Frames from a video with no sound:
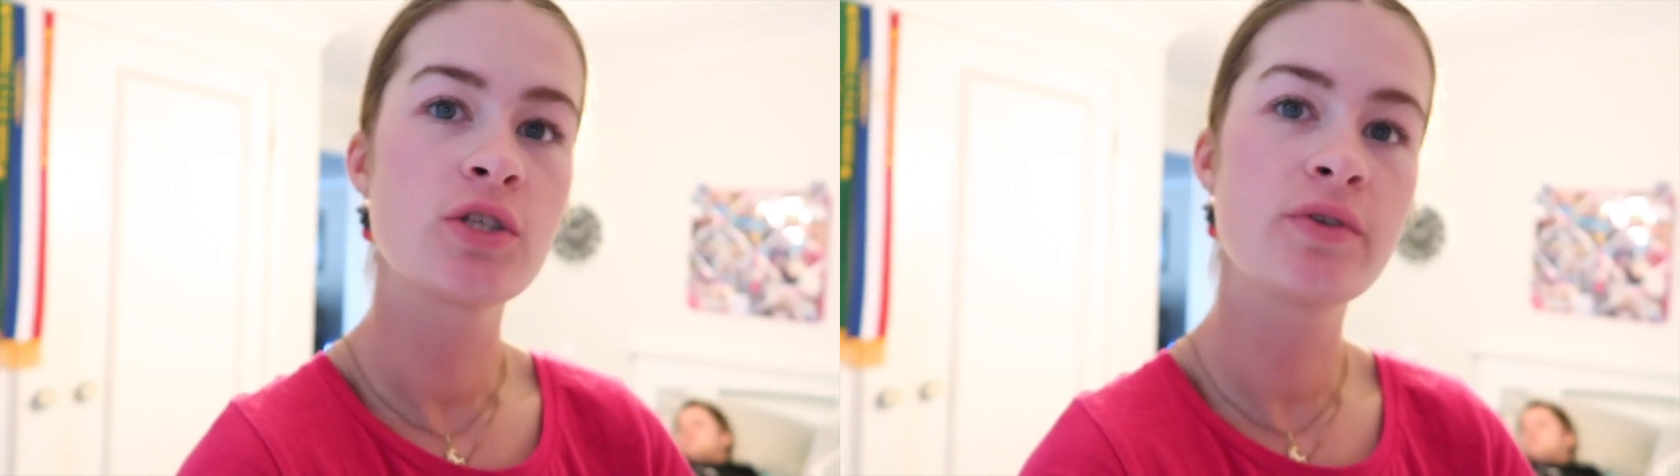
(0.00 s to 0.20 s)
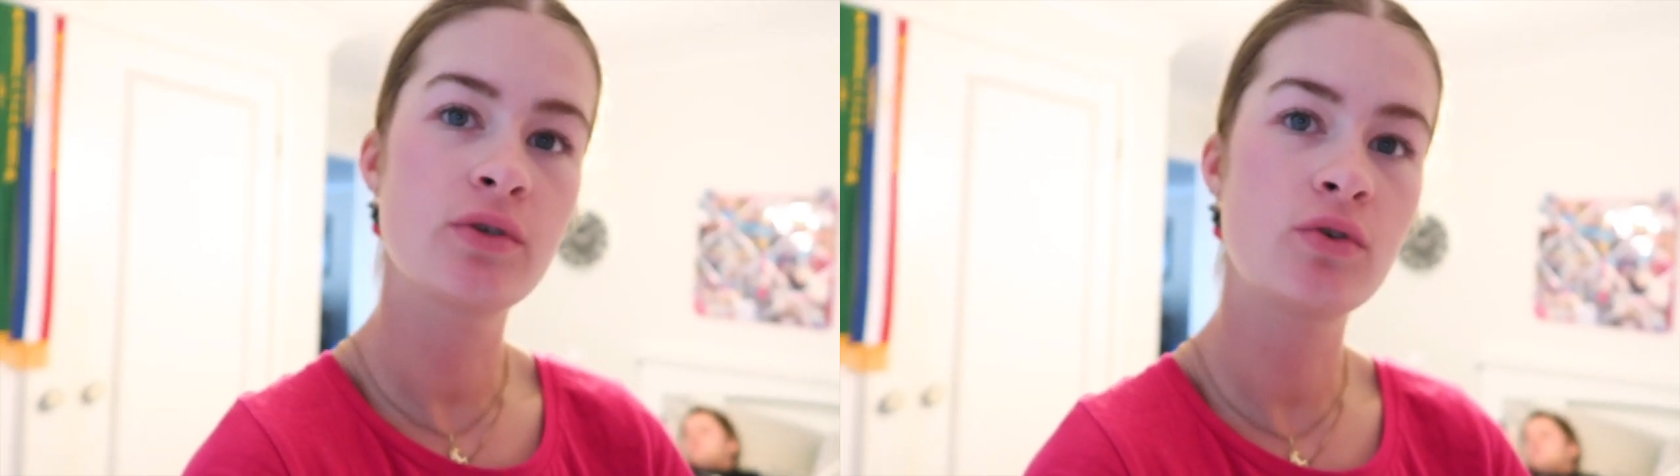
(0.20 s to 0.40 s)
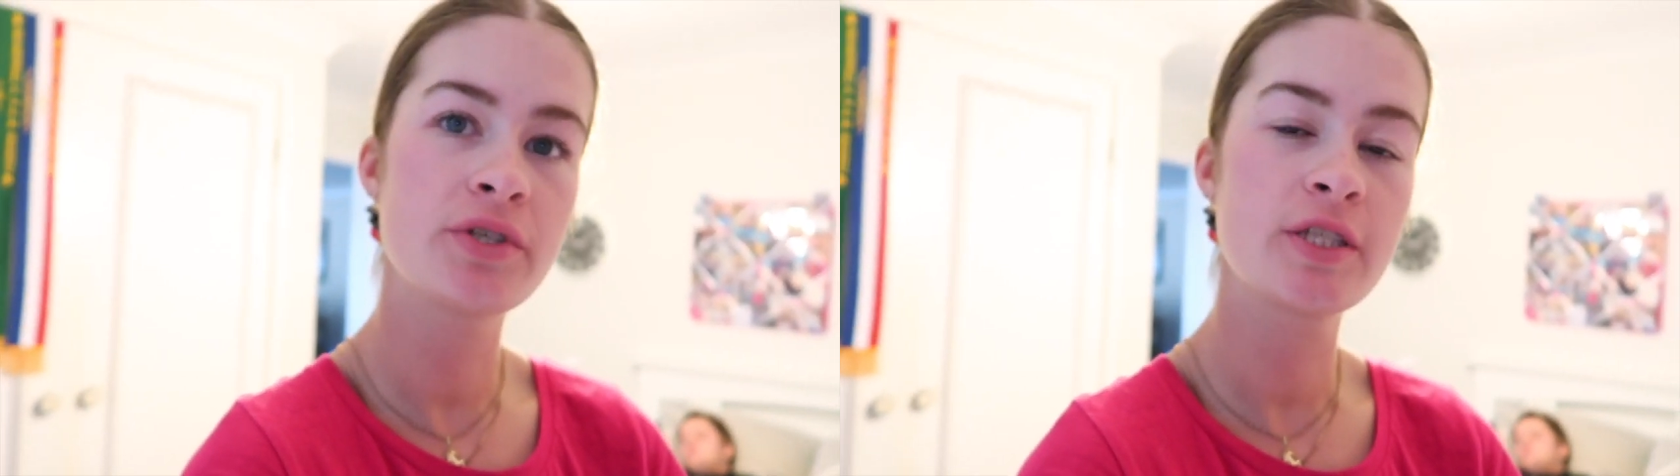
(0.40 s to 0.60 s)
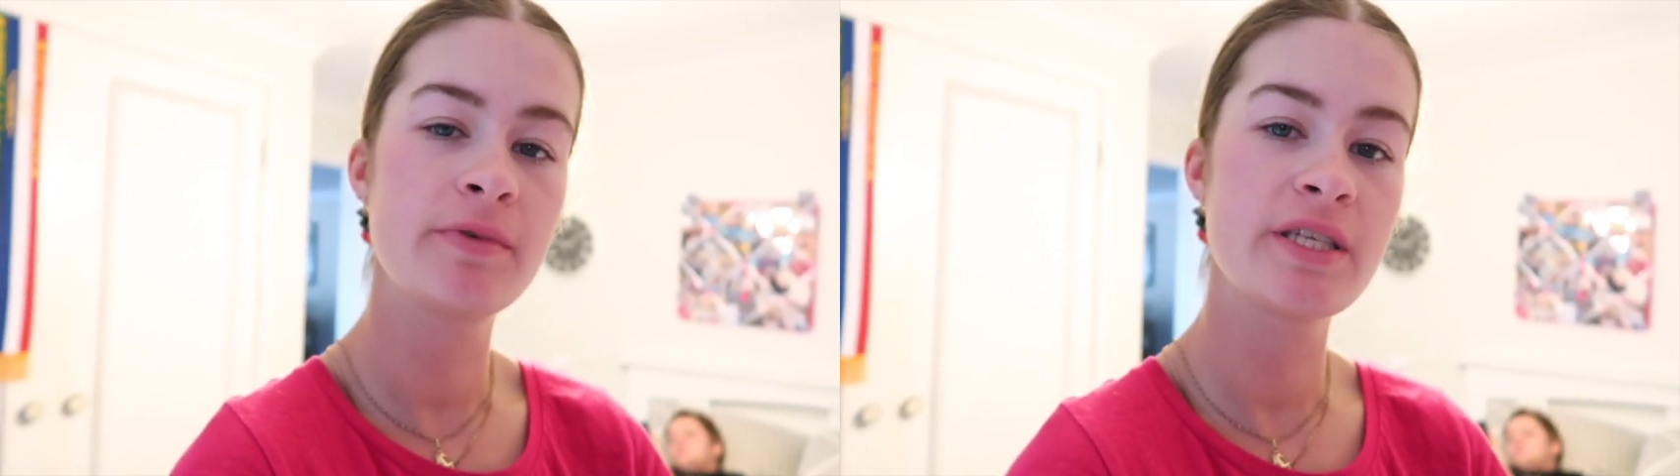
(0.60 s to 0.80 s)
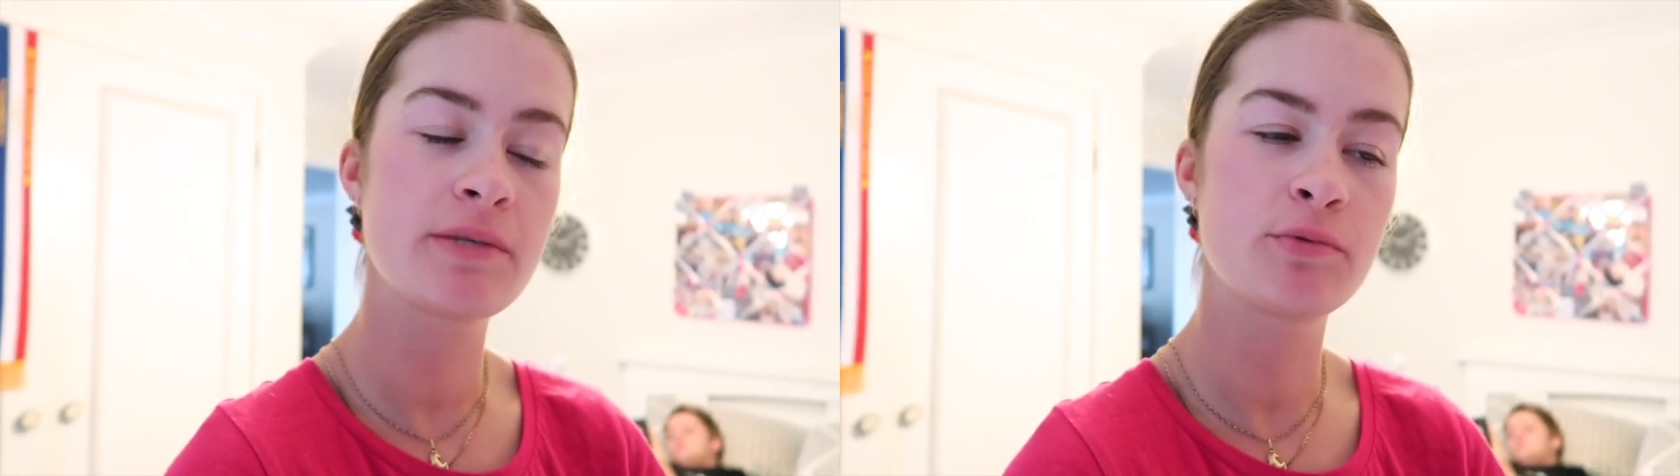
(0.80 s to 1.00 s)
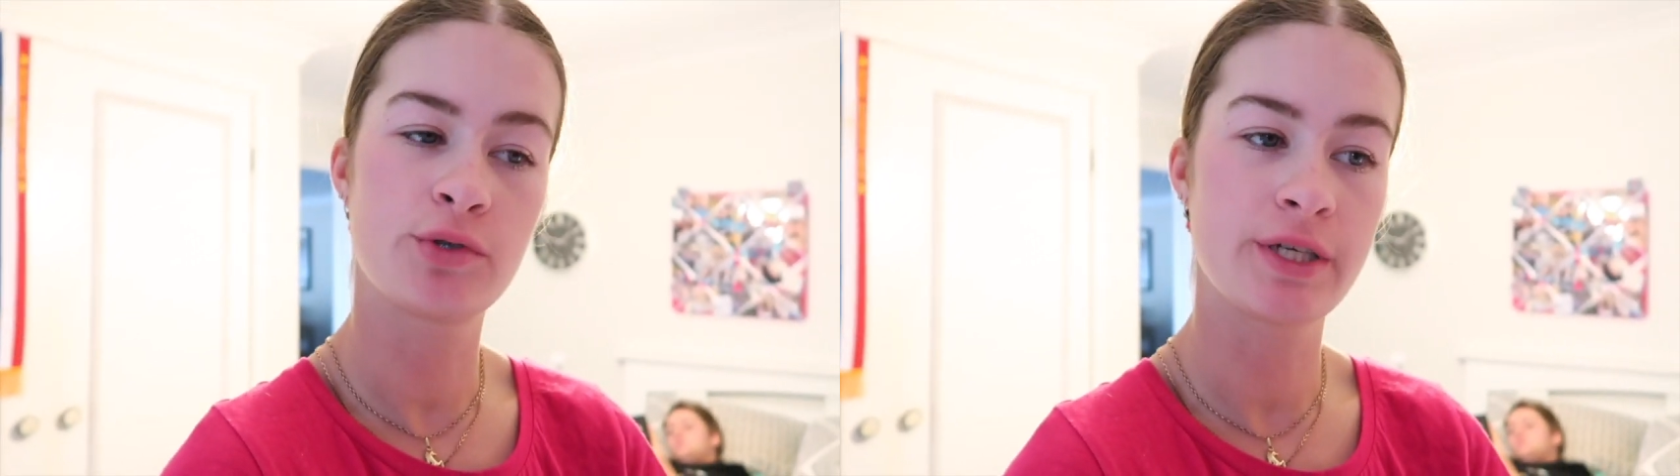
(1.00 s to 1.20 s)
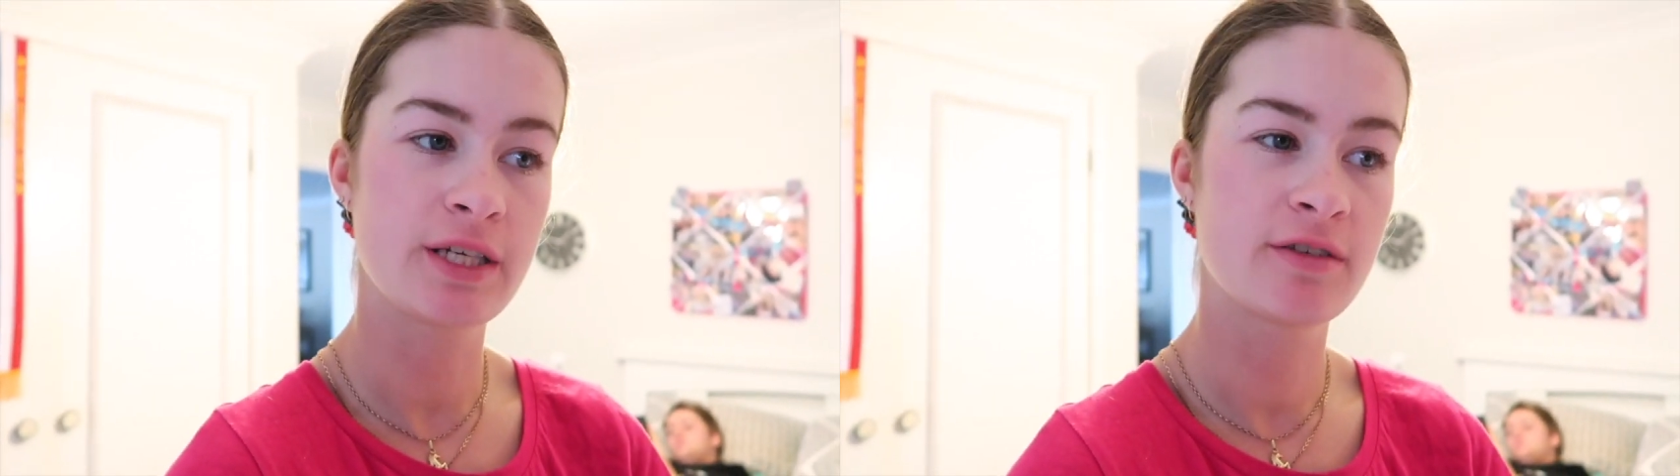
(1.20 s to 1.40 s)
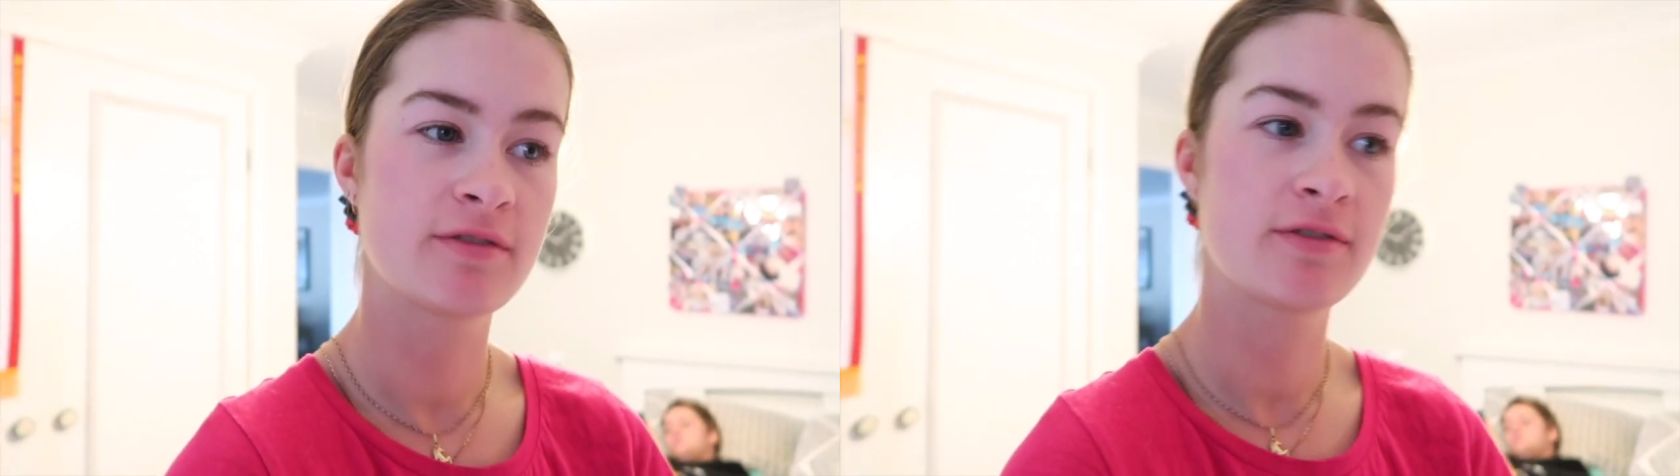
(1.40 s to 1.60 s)
She was awesome in
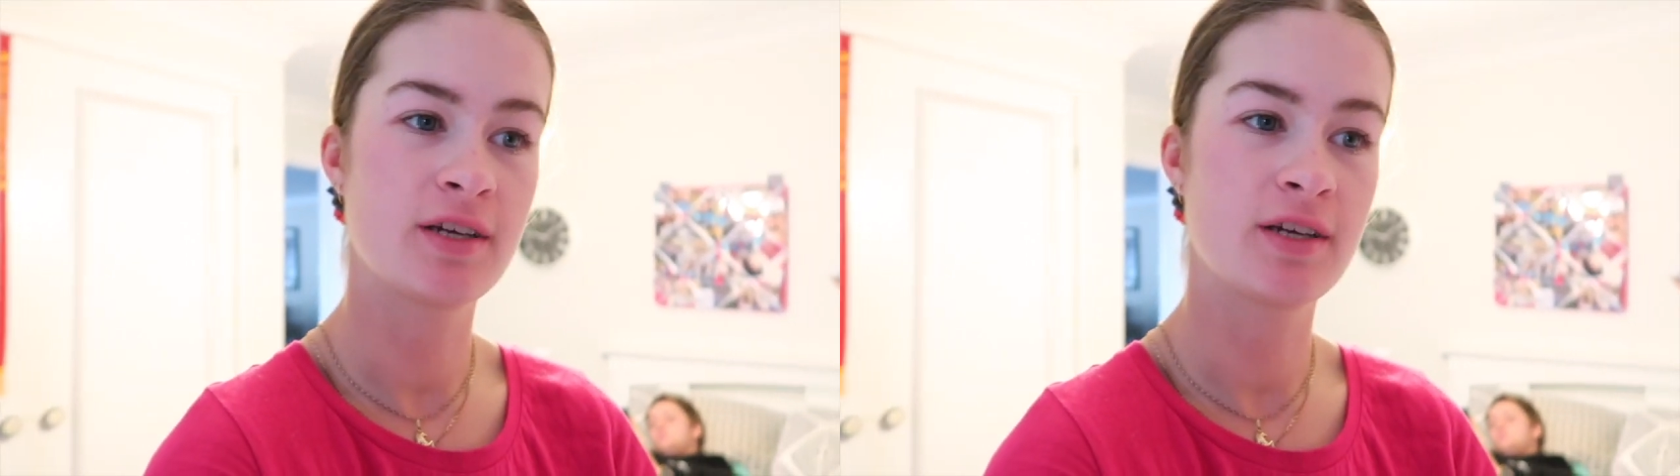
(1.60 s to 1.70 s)
sporting